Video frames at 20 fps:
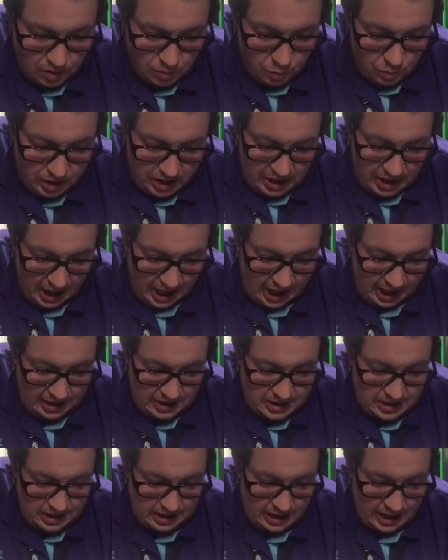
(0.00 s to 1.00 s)
we
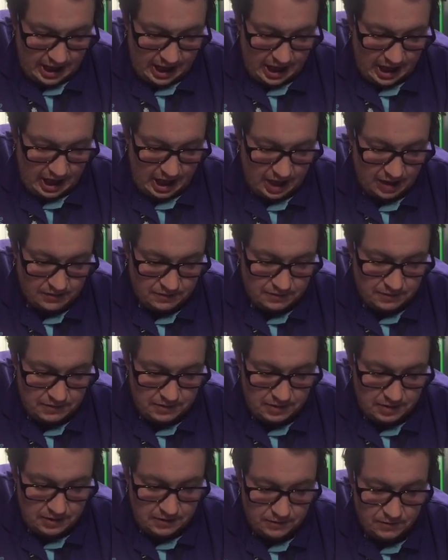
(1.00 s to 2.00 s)
actually have
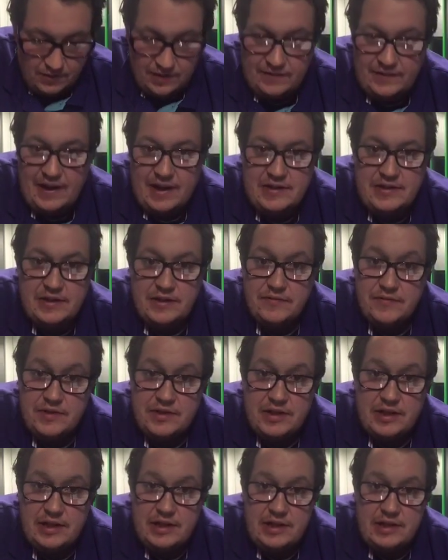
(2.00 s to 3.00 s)
fantastic
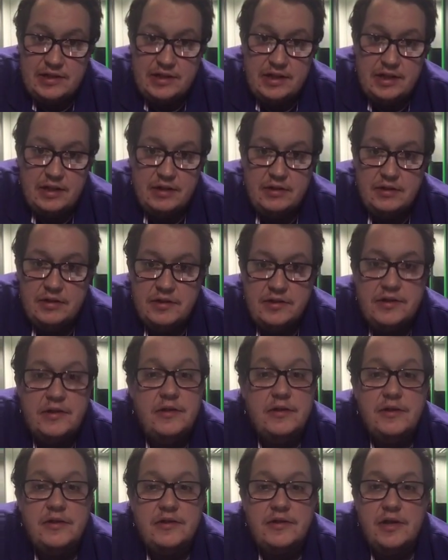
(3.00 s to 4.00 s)
facilities here.
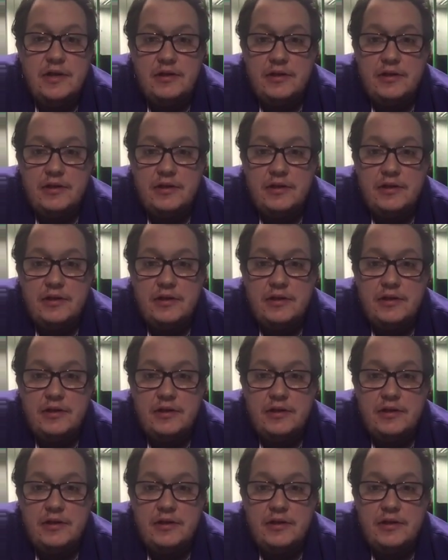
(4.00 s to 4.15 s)
There's no